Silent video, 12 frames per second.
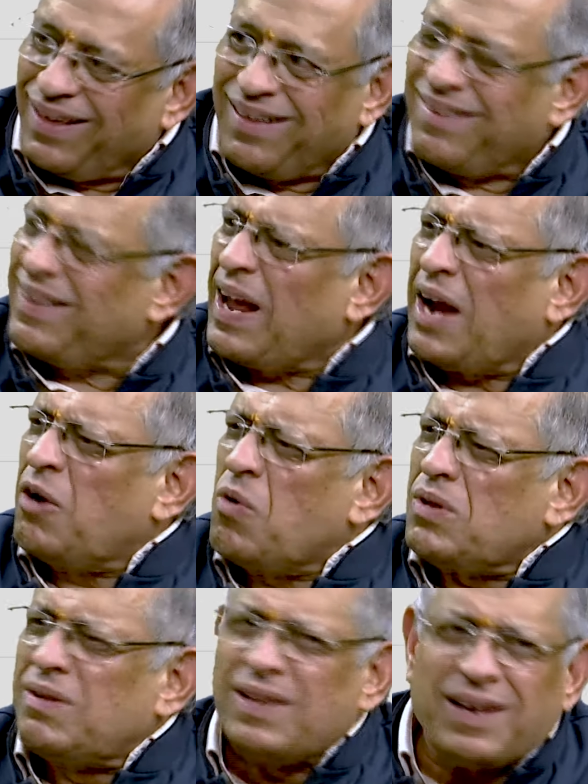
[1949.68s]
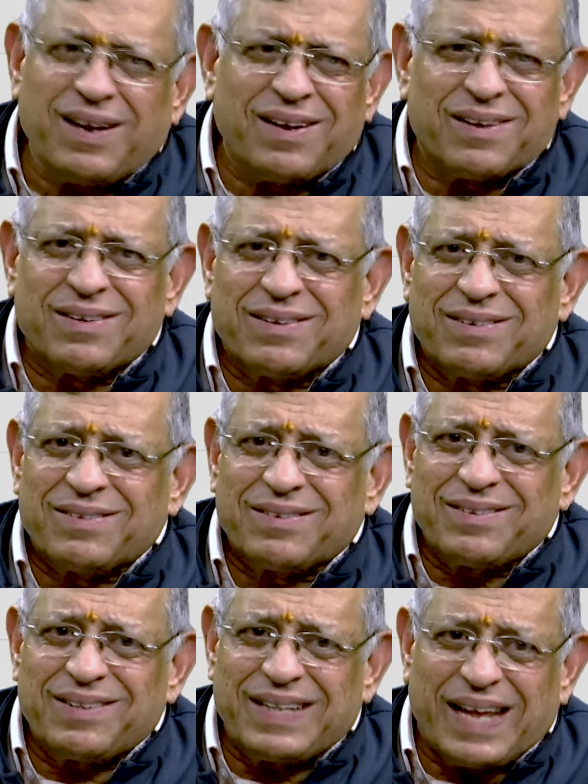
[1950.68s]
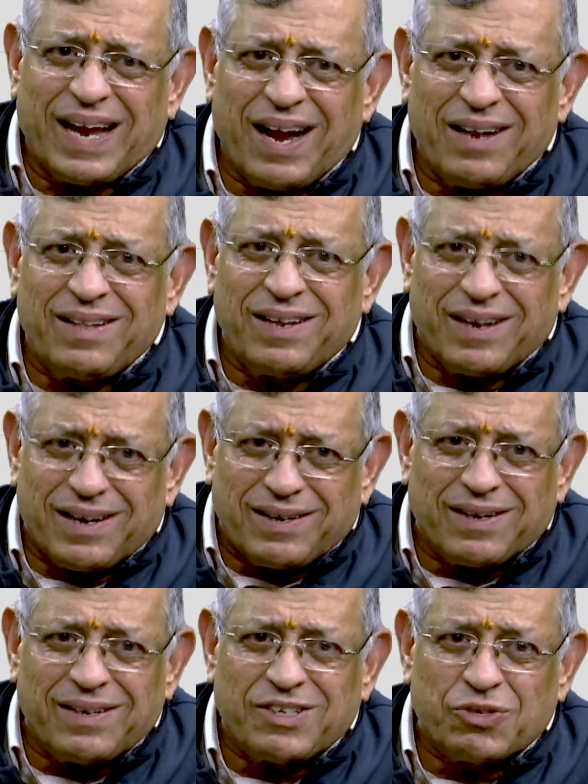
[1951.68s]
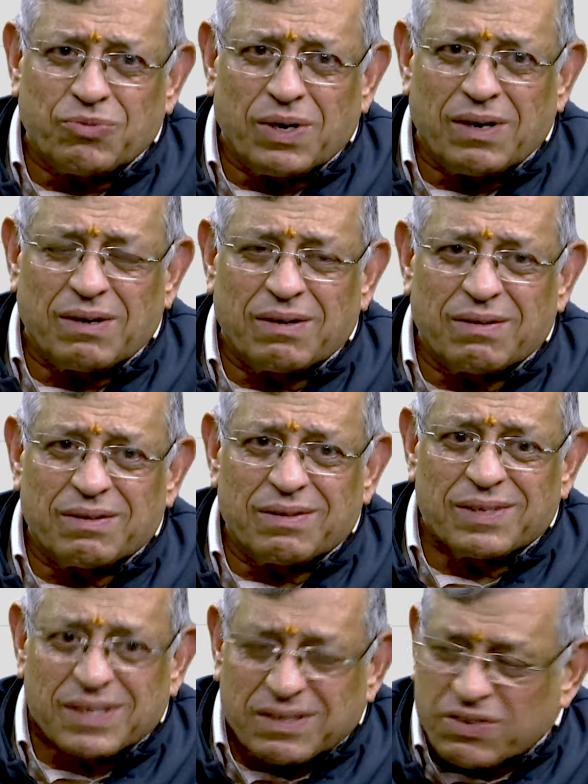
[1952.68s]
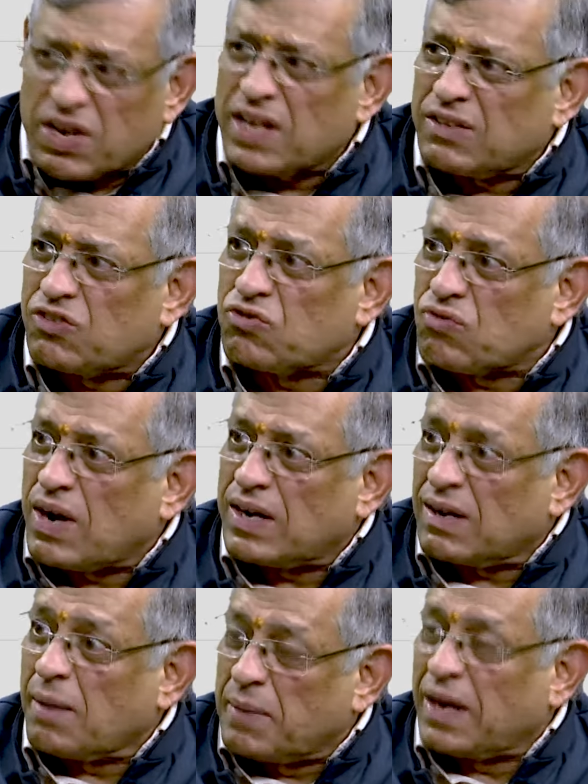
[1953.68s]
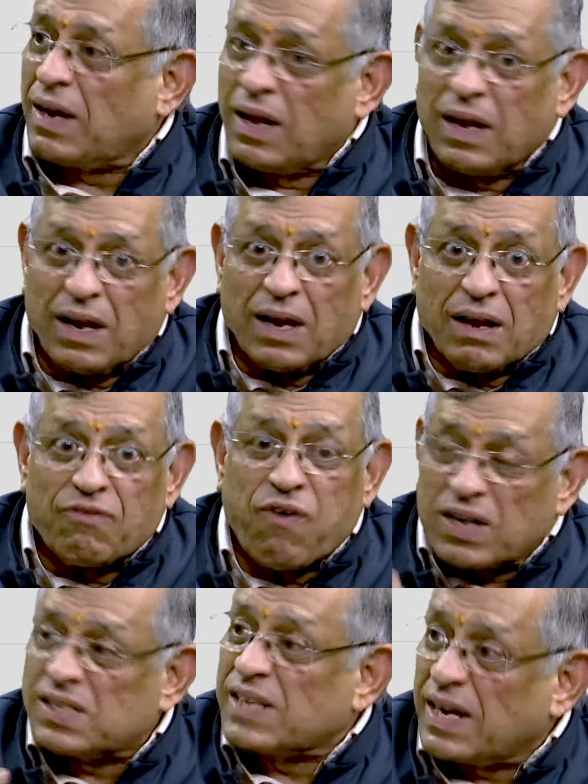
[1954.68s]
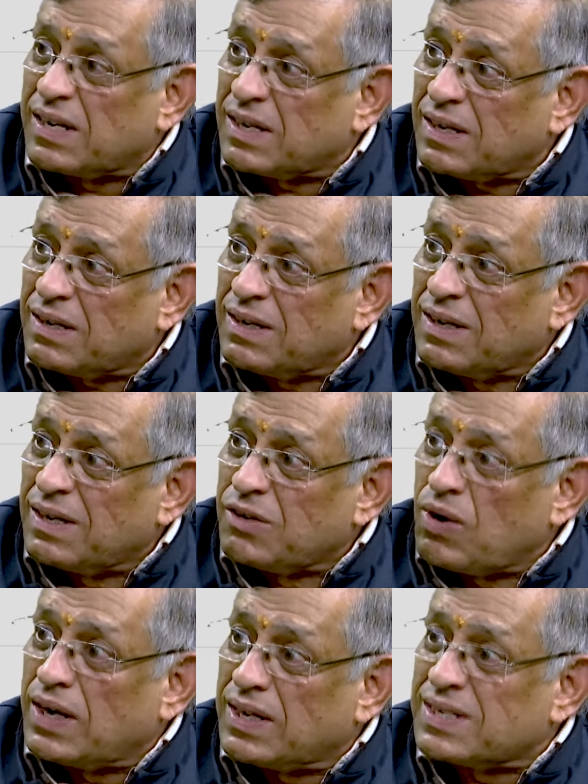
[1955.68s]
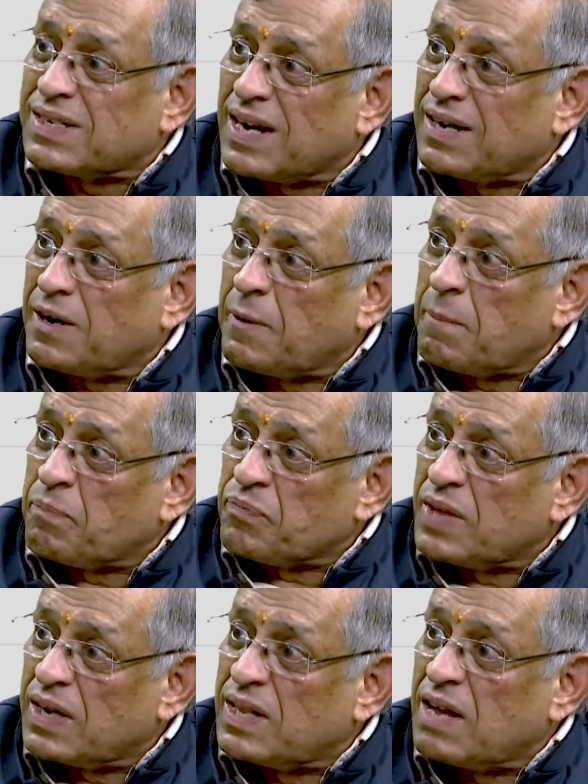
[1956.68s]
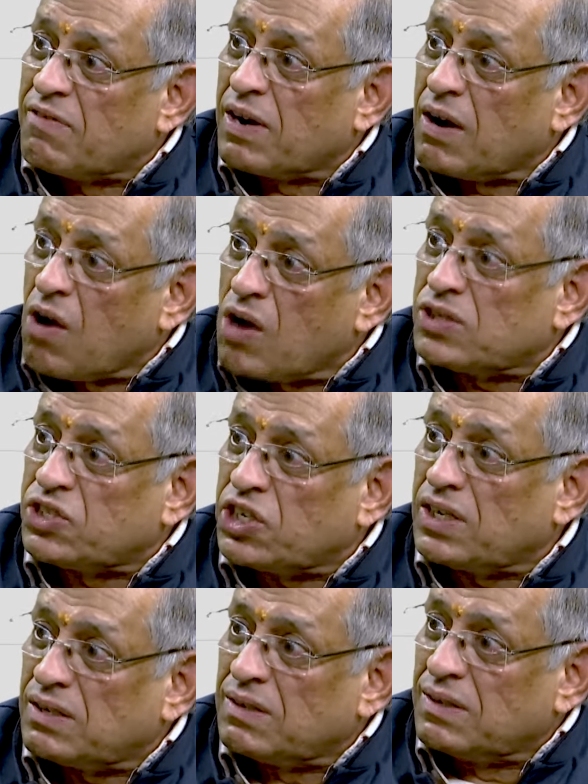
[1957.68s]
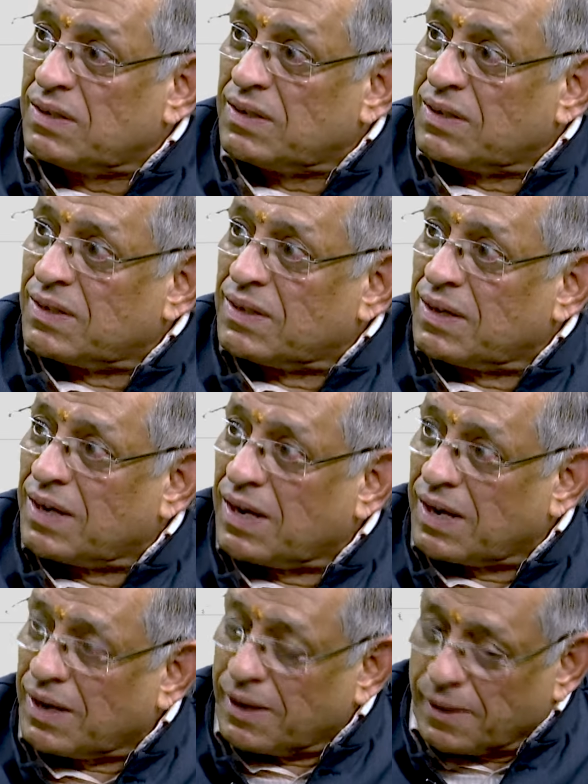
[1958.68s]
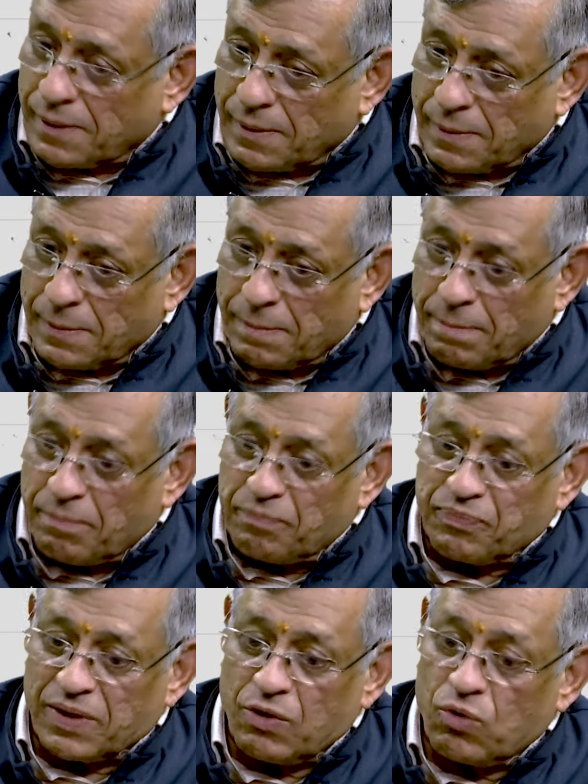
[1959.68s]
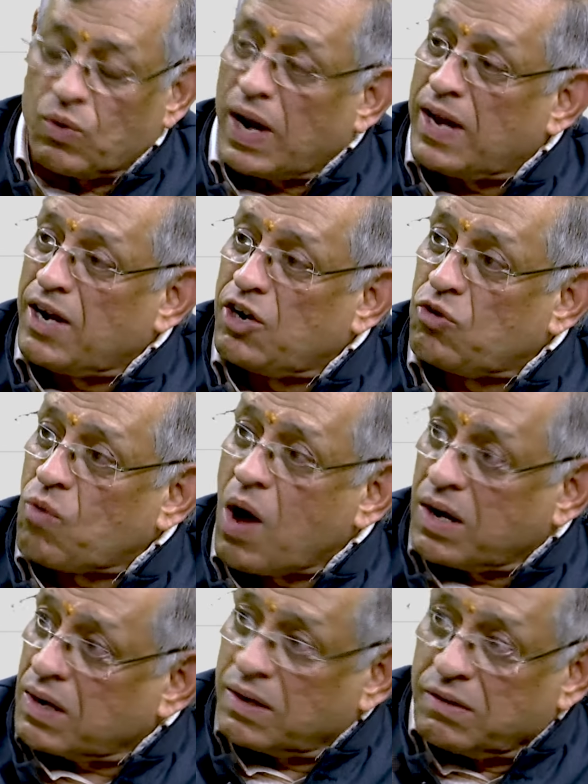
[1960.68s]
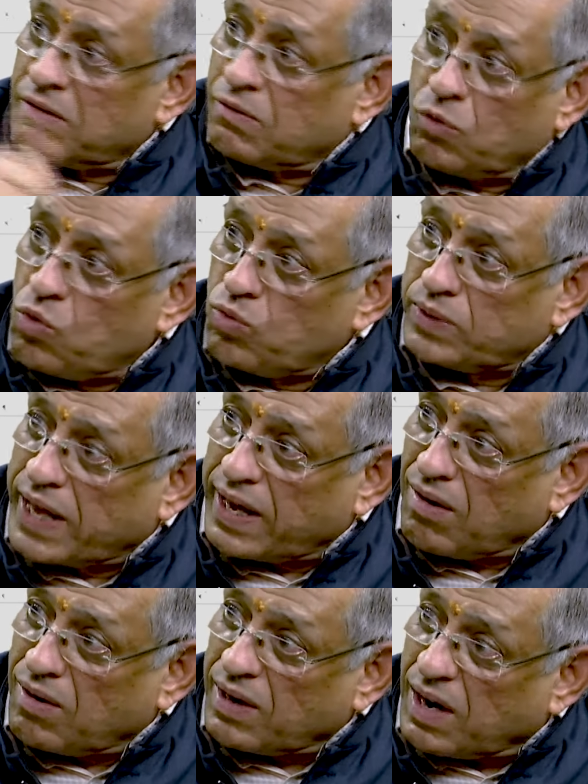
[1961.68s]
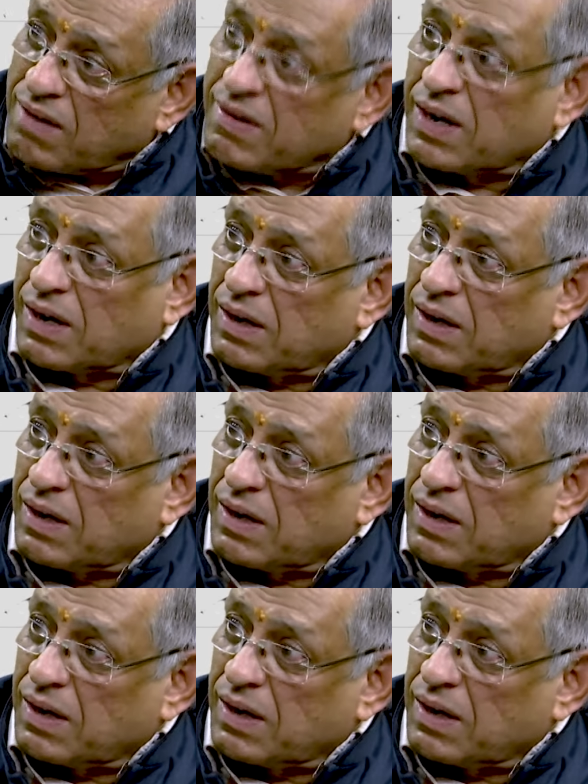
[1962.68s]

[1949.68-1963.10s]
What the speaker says: See, I don't think they had the intellectual strength foresight to understand that they were launching Ukraine into war whom they cannot recover.